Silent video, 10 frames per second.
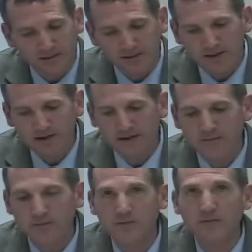in an
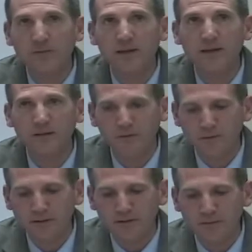effort to meet a
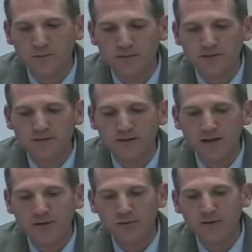responsible budget,
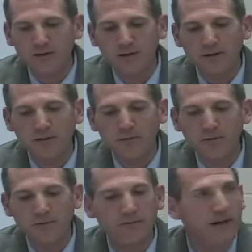I put a
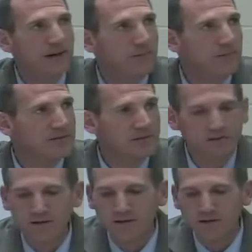0.5
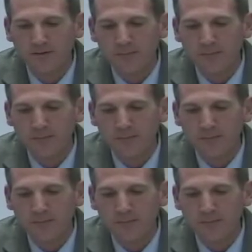position there